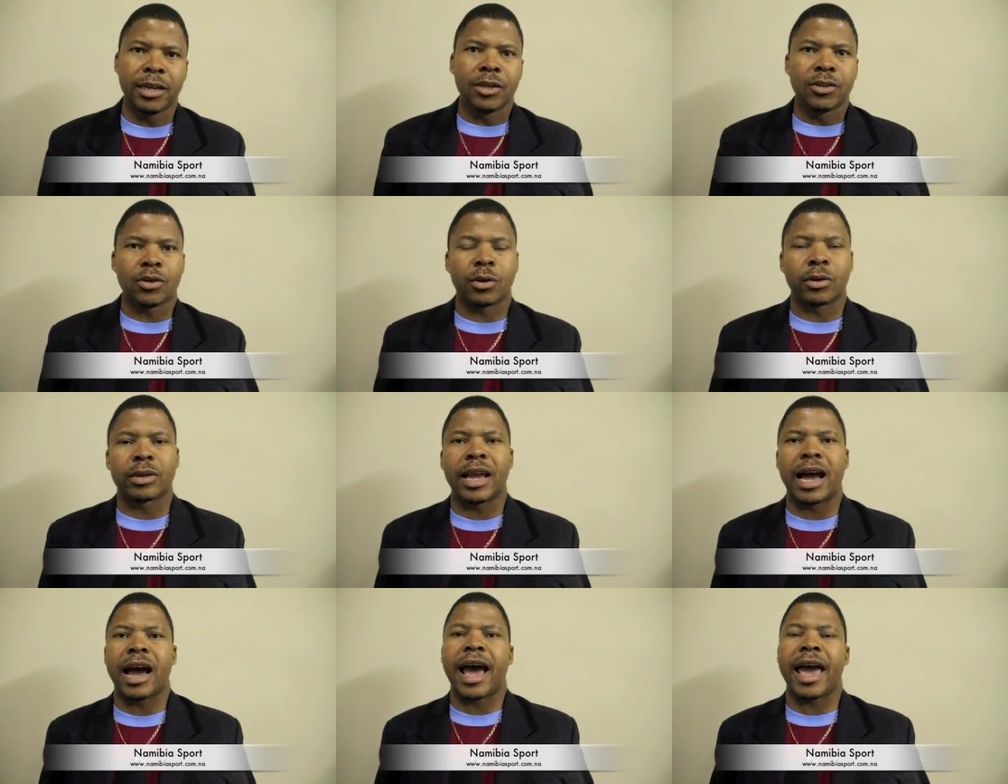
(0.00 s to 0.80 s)
So
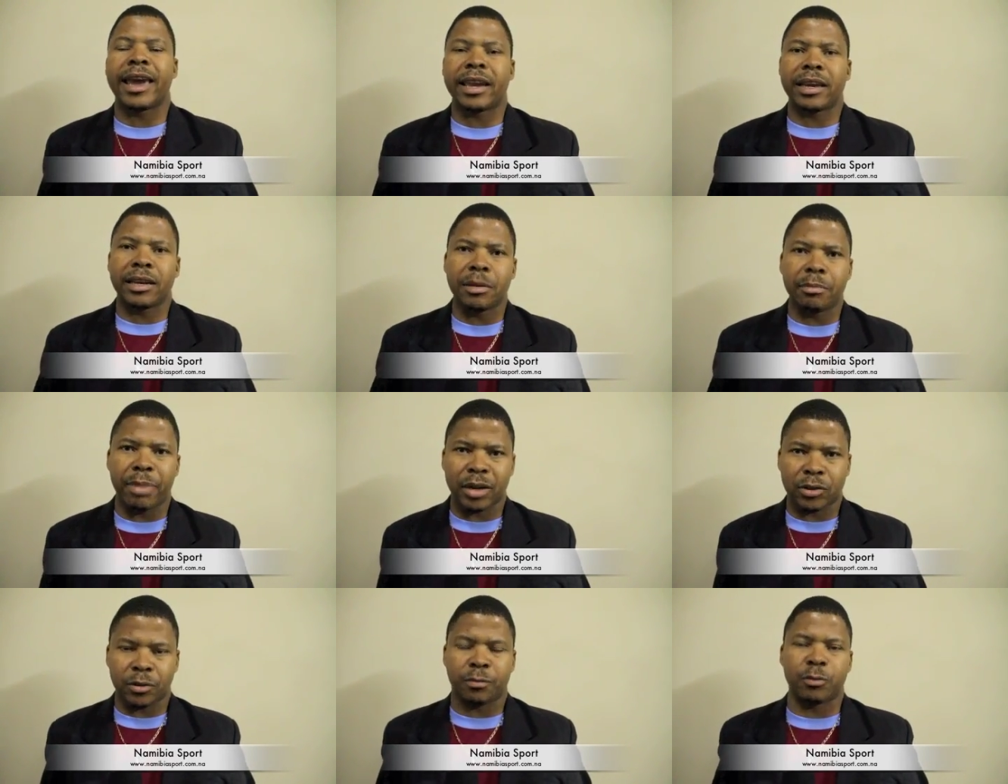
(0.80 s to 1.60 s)
now I had an
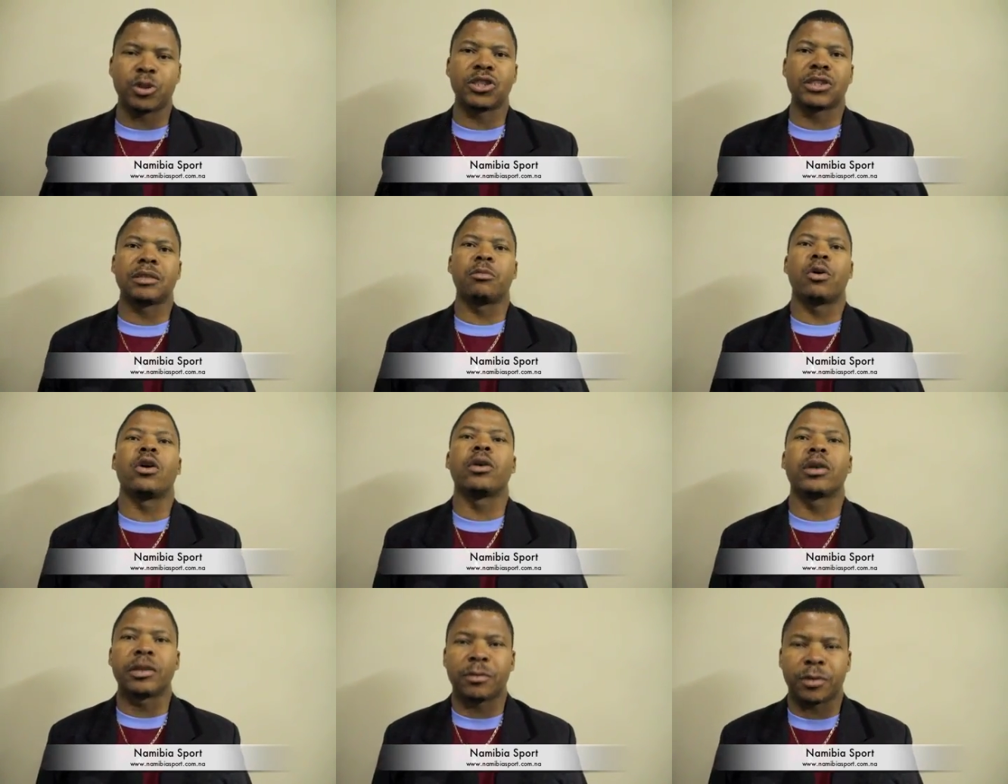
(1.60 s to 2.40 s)
impact of pushing
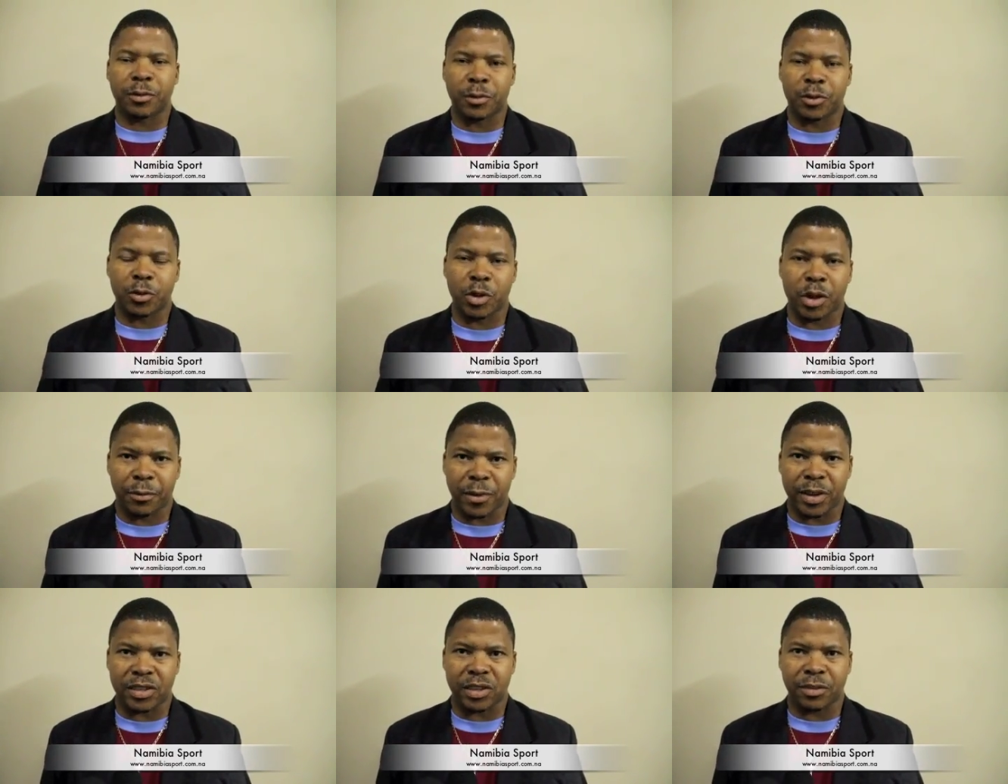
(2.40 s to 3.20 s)
more into the
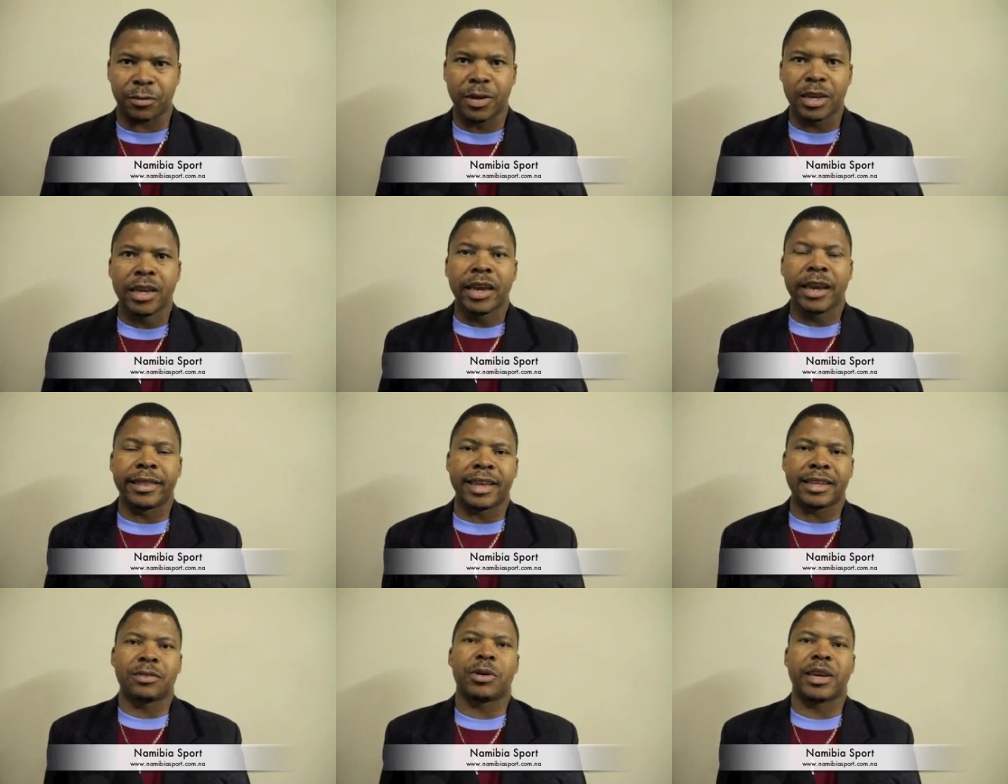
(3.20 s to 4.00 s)
offensive, and
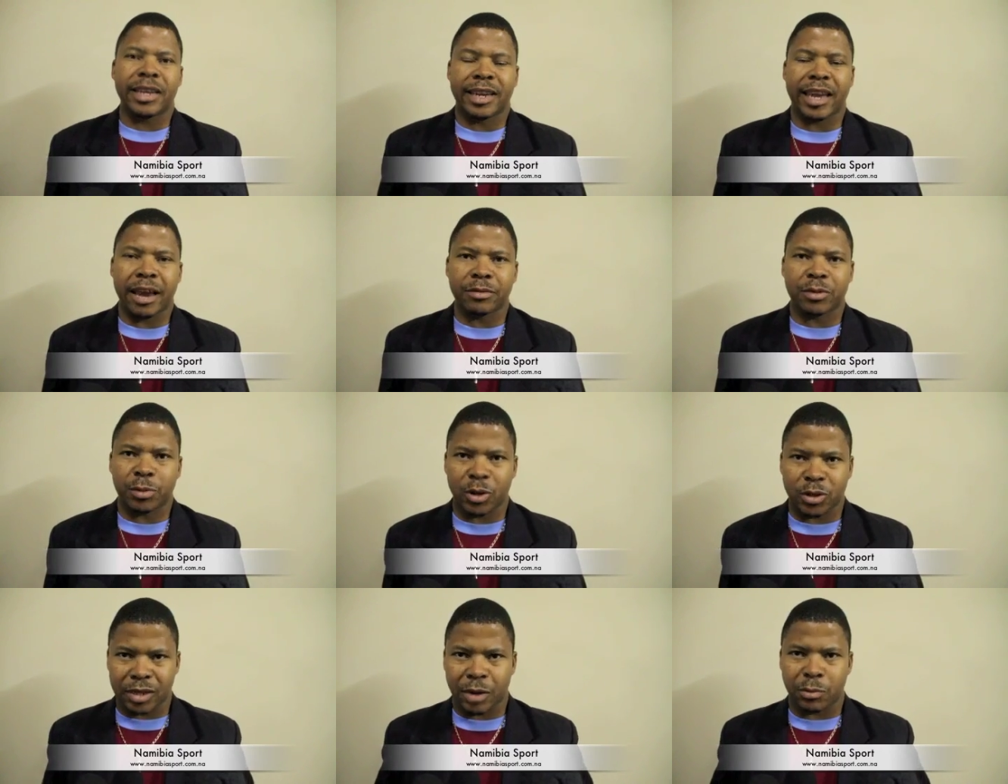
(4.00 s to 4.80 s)
that's why it comes,
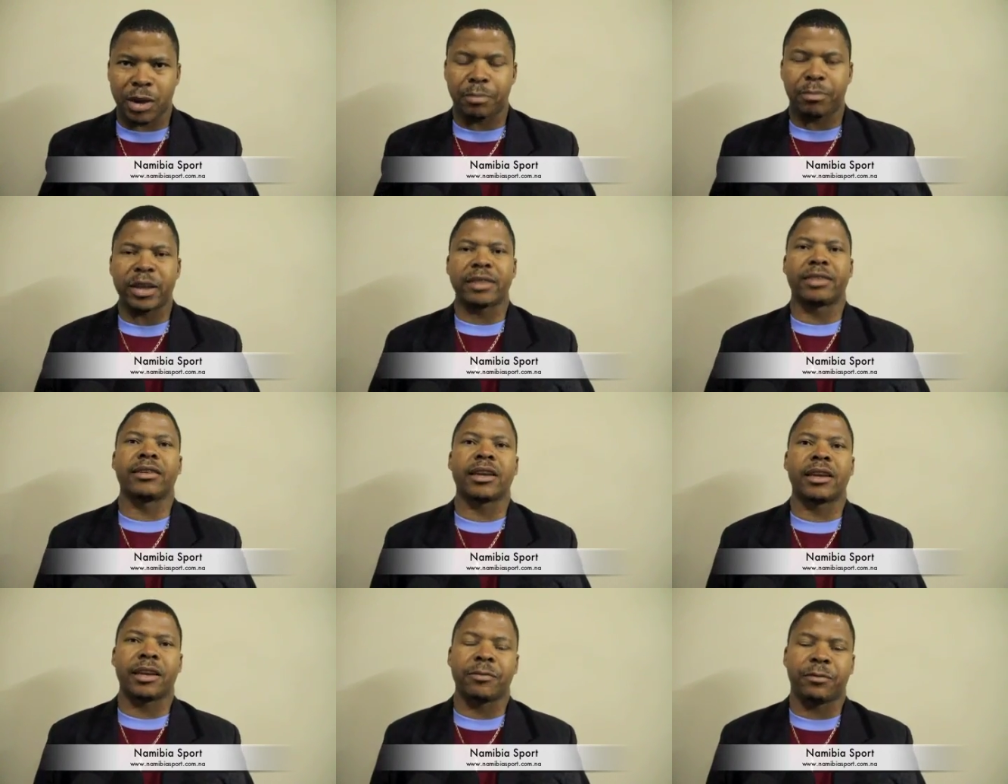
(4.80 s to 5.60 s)
because now we're playing
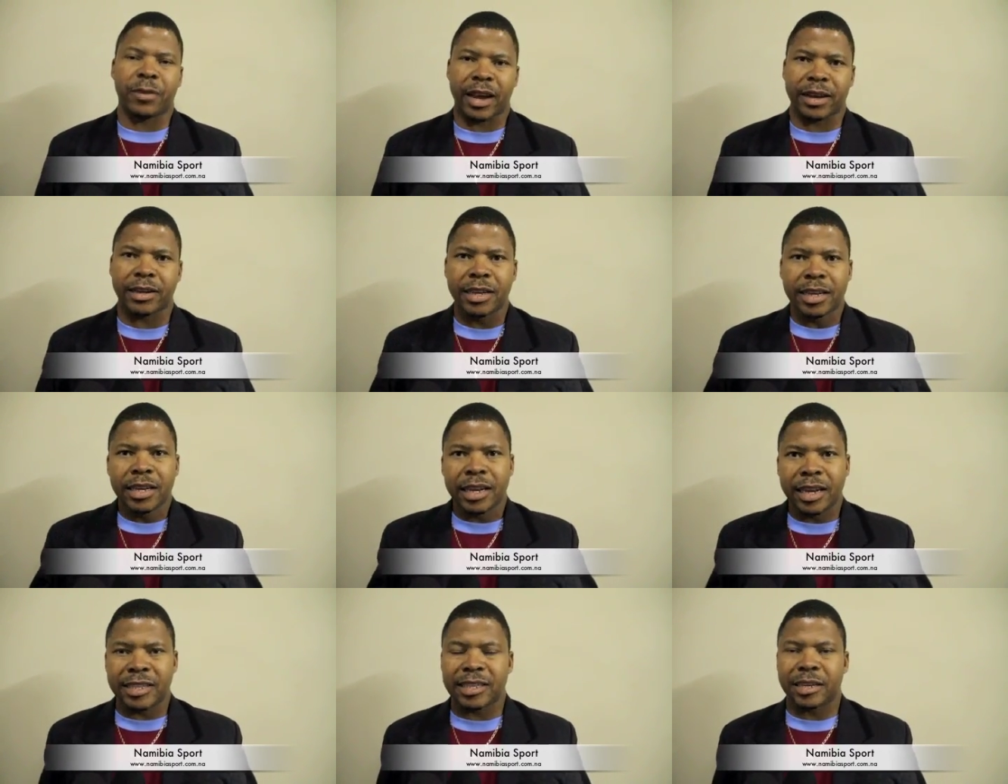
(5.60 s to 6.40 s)
three in front,
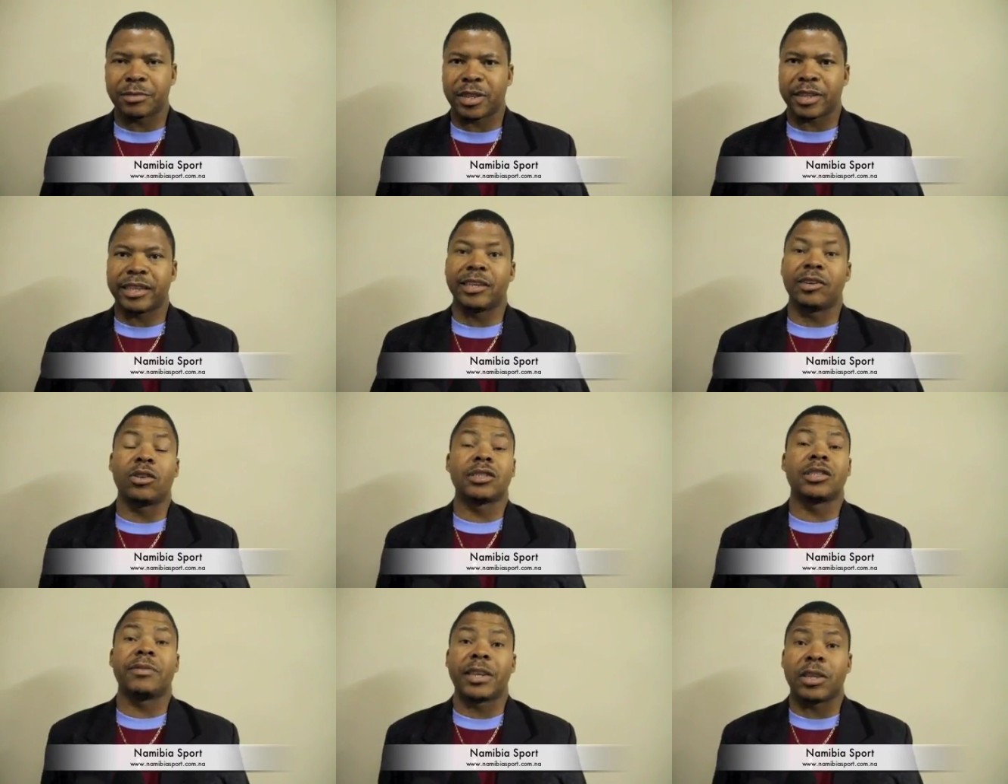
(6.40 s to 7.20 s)
in terms that they did
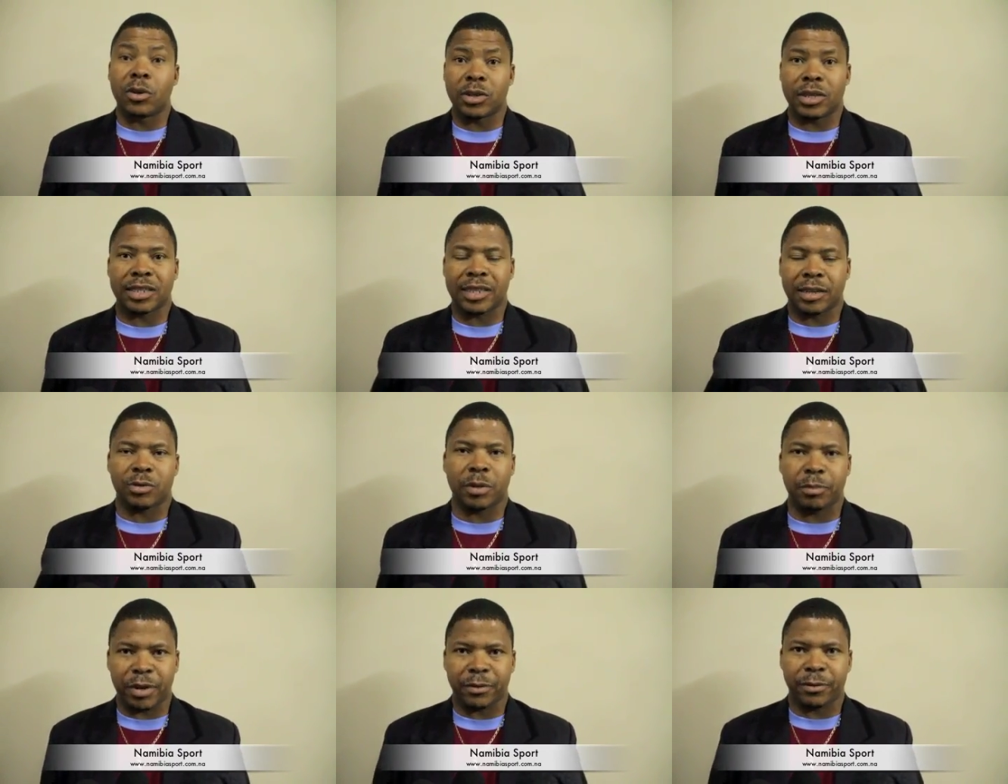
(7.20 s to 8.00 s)
not even notice that
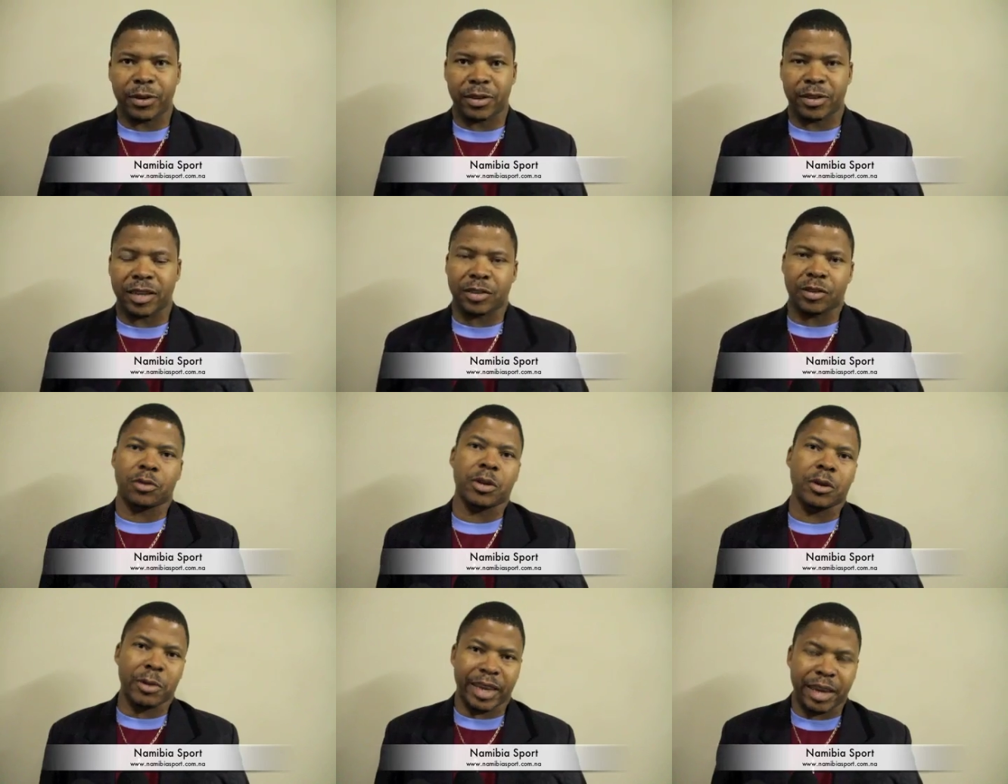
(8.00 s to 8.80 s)
we're playing three, so
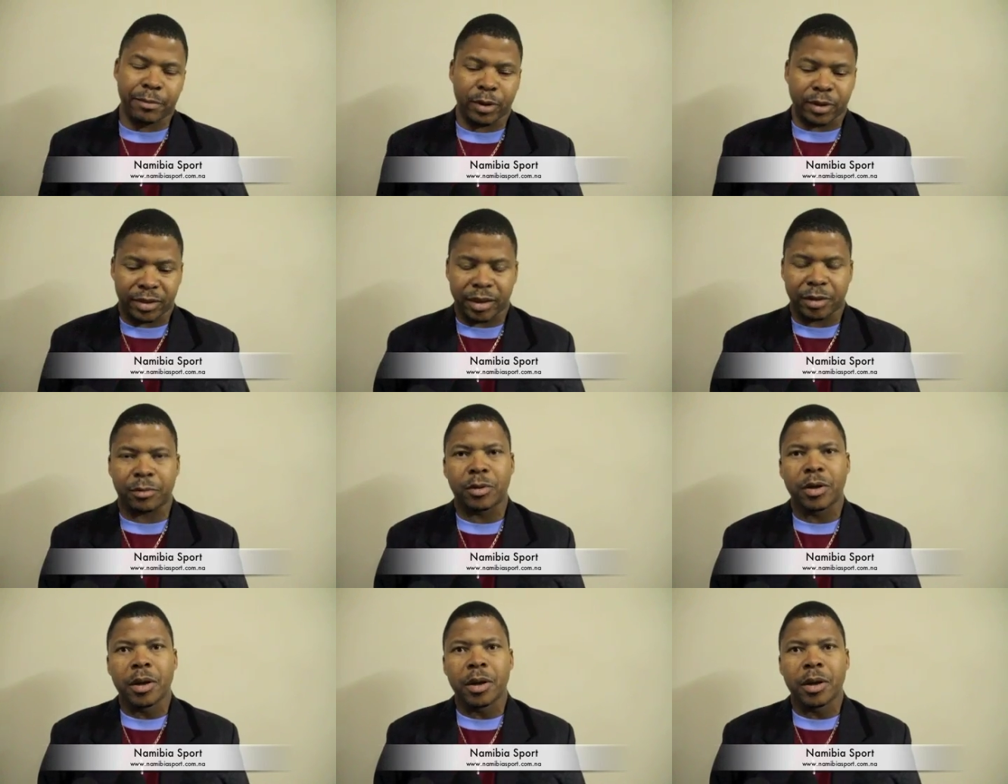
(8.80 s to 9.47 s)
they will keep on three,